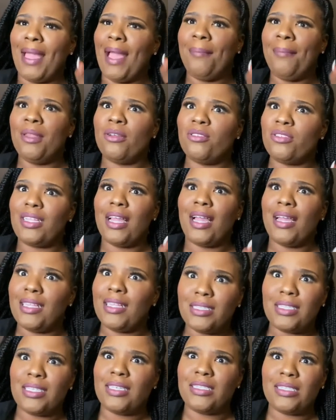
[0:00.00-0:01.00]
I'm no
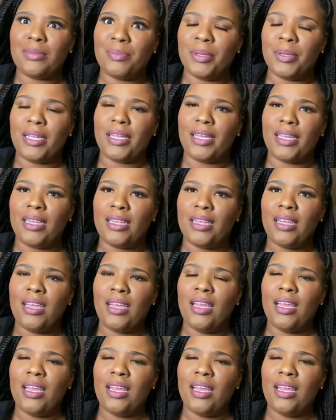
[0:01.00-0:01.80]
scientist, but